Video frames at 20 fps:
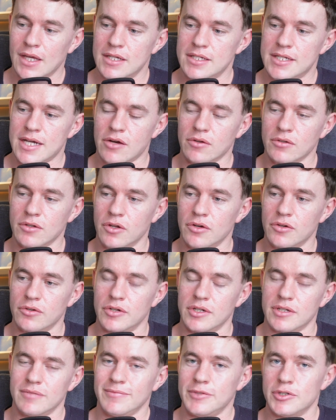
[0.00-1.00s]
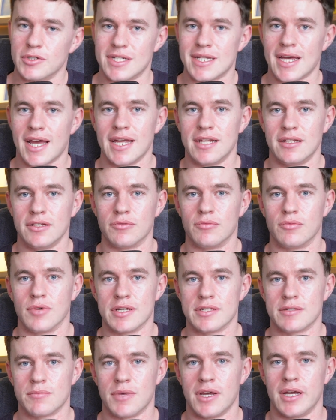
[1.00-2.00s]
download your tailored
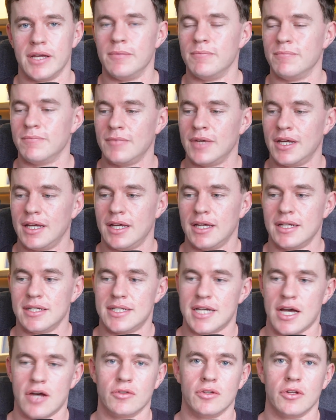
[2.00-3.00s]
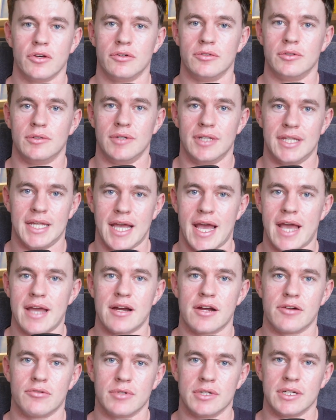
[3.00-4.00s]
resume, download the
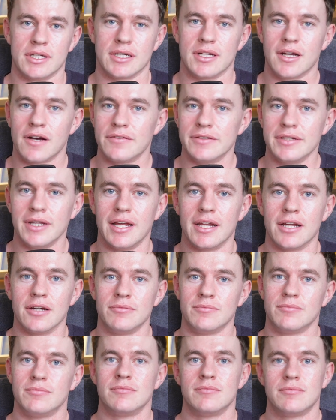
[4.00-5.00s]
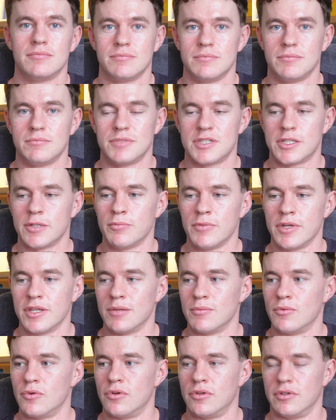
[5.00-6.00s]
AI-written cover letter, submit
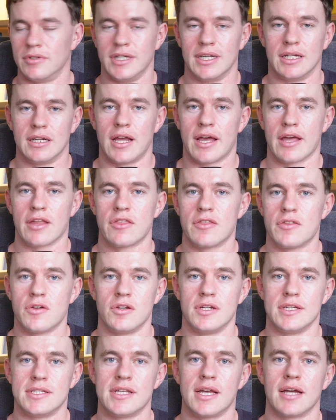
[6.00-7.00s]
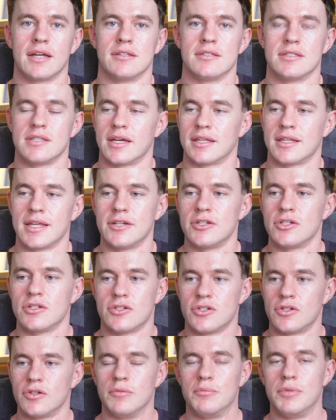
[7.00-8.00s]
them all in like 30 seconds. Like, that just
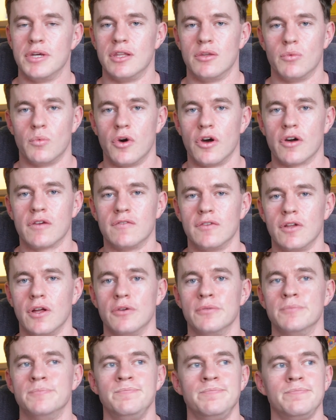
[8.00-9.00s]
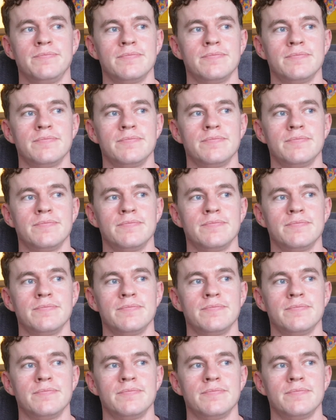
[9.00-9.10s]
should be the workflow.